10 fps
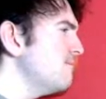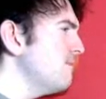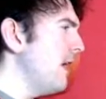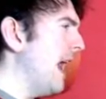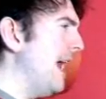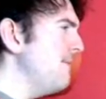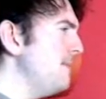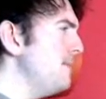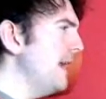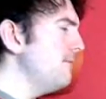Well, I
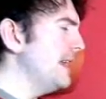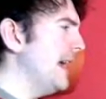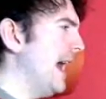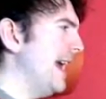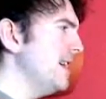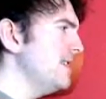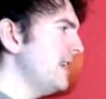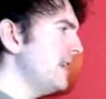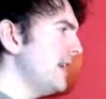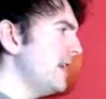think for me, right now, I don't
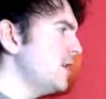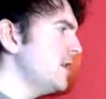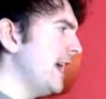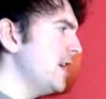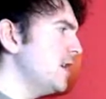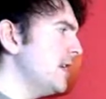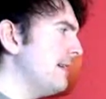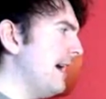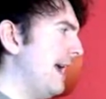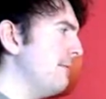see the need to change the
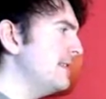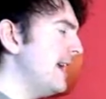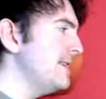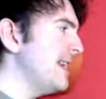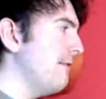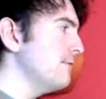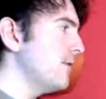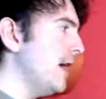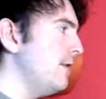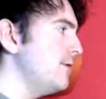name. I would say down
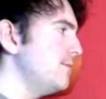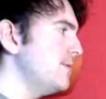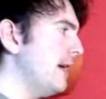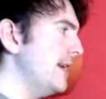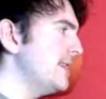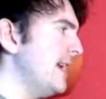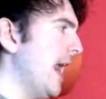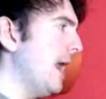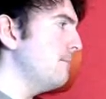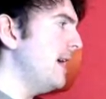the road. So I'd
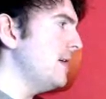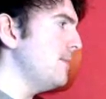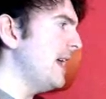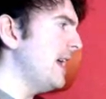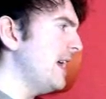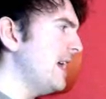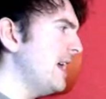say maybe.